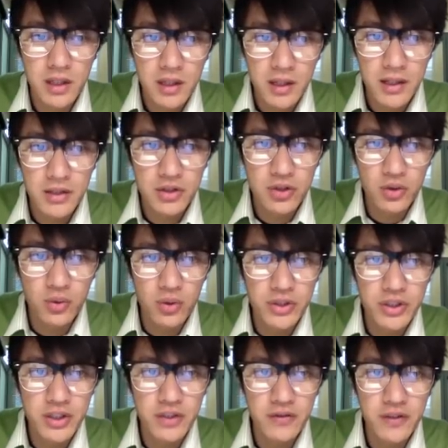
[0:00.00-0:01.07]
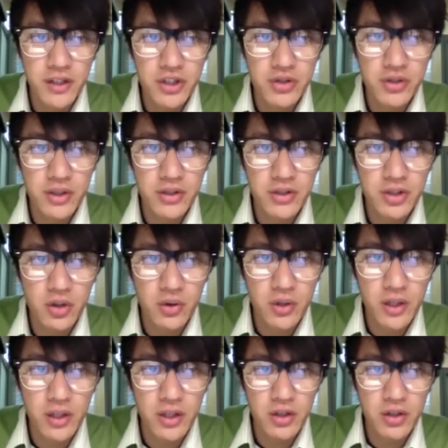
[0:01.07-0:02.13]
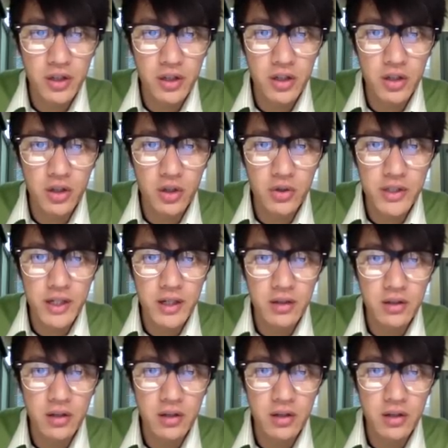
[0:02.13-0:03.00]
and so once it's finished transcoding you can close out